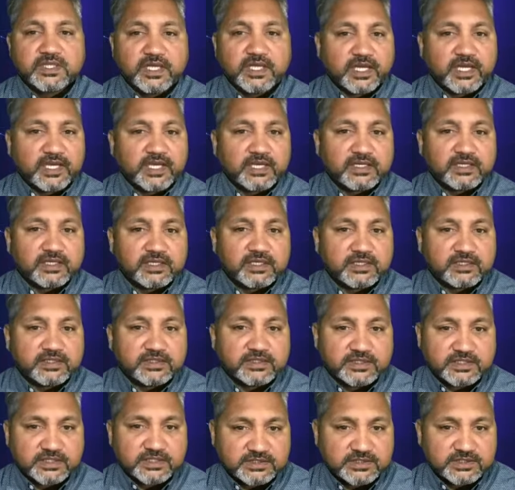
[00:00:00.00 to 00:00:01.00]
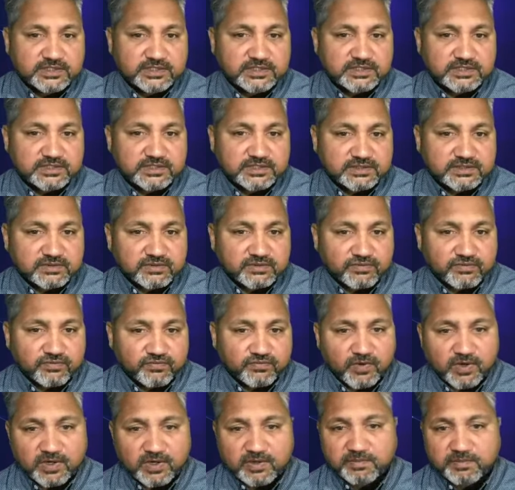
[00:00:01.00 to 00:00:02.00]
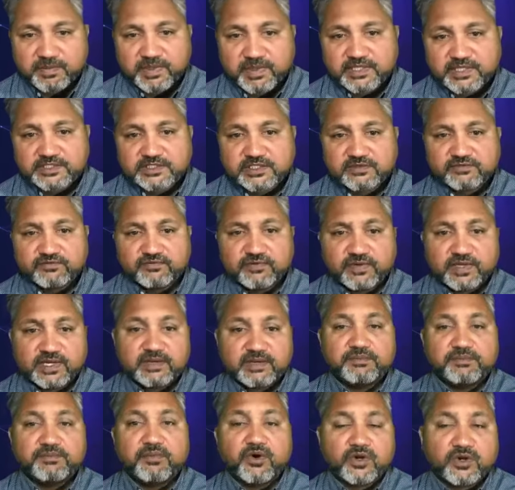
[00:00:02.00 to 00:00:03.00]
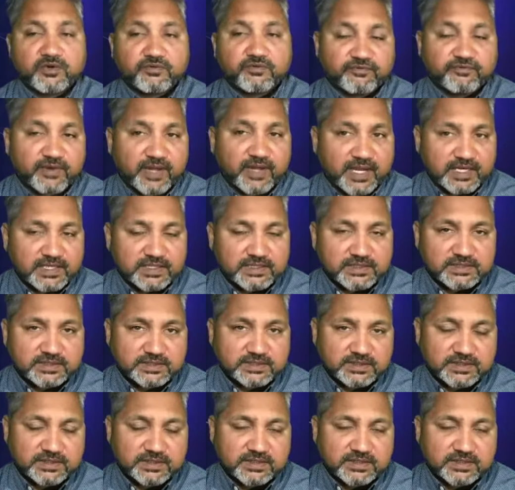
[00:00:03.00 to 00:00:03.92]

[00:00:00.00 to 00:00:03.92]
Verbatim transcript: And this is what makes it very bona fide